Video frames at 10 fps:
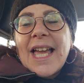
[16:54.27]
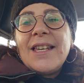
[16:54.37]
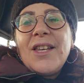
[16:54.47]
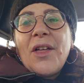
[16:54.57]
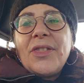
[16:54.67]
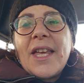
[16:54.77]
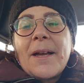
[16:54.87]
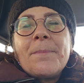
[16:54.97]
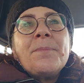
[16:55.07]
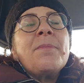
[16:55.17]

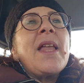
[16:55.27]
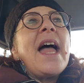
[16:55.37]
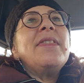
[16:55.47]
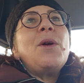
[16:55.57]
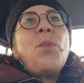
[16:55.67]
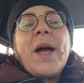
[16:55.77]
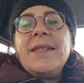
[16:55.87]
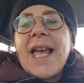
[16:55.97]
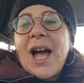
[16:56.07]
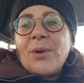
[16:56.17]
And they
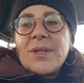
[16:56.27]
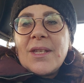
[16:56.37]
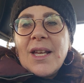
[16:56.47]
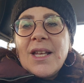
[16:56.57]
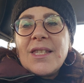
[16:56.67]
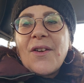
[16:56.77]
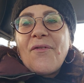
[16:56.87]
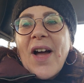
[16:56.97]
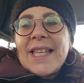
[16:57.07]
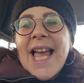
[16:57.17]
went out to
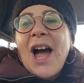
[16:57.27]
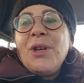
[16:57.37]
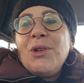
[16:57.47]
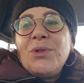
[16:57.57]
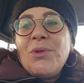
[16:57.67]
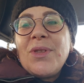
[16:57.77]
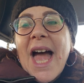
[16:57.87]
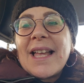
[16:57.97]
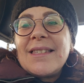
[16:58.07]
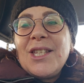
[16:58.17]
fight. How do you do that?